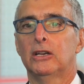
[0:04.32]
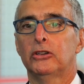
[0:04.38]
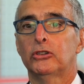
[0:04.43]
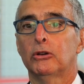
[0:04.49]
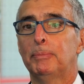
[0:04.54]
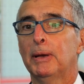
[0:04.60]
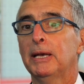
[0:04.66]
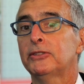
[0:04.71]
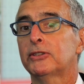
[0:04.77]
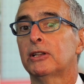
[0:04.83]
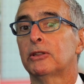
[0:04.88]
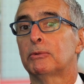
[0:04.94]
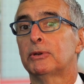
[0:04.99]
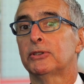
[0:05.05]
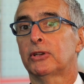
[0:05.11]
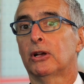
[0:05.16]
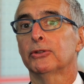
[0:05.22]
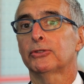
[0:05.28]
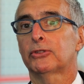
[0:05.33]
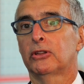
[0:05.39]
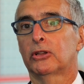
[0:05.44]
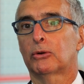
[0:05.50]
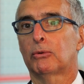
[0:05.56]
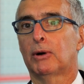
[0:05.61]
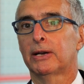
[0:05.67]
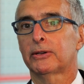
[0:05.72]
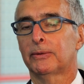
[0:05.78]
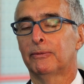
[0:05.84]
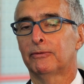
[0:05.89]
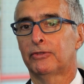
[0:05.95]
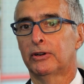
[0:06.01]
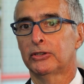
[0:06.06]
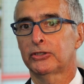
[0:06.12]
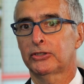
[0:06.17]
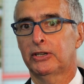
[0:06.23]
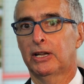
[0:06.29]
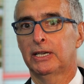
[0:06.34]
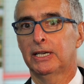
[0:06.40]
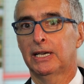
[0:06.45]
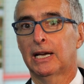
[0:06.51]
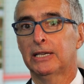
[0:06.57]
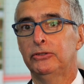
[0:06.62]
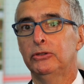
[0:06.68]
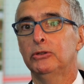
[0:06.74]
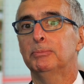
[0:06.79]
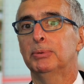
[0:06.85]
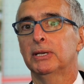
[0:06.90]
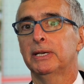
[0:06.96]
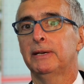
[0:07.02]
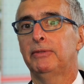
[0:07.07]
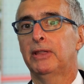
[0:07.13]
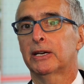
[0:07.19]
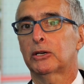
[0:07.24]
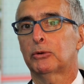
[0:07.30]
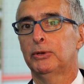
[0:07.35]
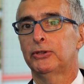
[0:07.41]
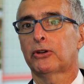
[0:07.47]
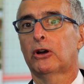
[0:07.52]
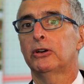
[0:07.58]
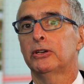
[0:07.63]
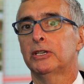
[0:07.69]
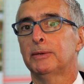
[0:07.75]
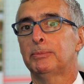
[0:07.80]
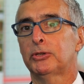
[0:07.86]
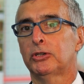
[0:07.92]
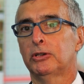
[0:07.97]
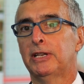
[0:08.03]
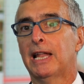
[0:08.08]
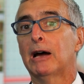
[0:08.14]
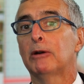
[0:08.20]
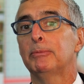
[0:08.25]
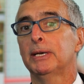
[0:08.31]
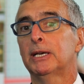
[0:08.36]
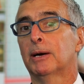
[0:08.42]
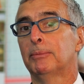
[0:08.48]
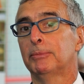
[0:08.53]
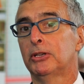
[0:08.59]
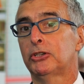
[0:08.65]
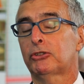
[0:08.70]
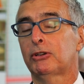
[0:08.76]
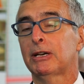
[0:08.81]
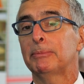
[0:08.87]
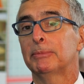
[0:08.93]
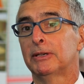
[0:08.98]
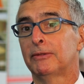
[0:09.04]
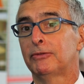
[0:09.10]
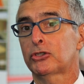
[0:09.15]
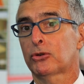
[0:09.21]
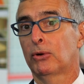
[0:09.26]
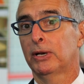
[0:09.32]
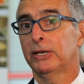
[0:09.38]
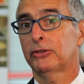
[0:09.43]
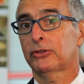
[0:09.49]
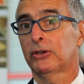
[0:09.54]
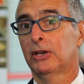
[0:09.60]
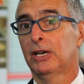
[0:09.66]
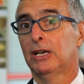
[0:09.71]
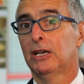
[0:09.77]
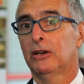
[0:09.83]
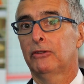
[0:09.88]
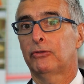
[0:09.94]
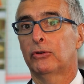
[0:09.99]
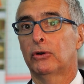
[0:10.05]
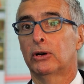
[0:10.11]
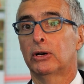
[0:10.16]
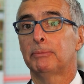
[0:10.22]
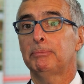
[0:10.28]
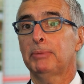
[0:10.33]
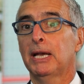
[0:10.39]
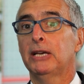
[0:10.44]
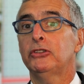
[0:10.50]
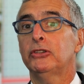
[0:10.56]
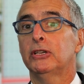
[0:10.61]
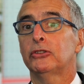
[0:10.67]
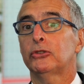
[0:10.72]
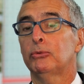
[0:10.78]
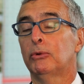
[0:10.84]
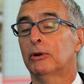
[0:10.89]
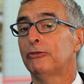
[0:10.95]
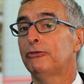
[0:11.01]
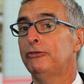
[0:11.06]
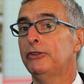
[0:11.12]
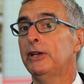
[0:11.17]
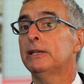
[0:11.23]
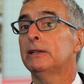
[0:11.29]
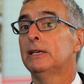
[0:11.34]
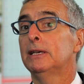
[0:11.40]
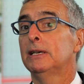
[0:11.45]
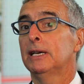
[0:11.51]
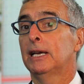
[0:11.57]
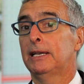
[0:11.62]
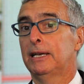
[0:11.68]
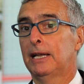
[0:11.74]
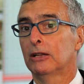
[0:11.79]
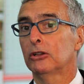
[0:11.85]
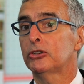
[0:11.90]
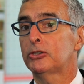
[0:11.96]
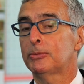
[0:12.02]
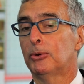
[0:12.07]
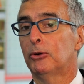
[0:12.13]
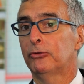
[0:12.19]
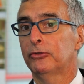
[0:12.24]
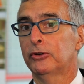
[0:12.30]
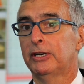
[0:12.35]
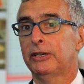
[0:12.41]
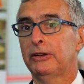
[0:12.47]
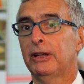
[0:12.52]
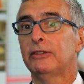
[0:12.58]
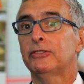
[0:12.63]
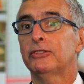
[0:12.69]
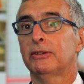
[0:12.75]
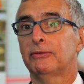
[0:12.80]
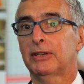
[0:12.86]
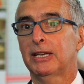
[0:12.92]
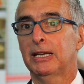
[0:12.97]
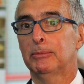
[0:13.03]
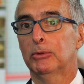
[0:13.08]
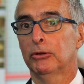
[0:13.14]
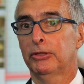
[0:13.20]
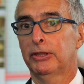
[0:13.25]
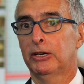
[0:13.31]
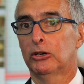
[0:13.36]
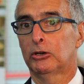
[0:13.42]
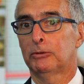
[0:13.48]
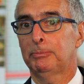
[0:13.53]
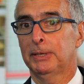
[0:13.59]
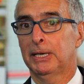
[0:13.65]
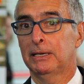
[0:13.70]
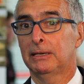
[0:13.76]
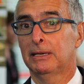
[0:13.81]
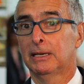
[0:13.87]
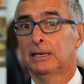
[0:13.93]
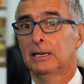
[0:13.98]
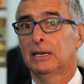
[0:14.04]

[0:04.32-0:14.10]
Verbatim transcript: So based on the results of the Quantum-First study, I do believe that Quizartinib should now become the treatment of choice for patients who are fit and eligible for intensive chemotherapy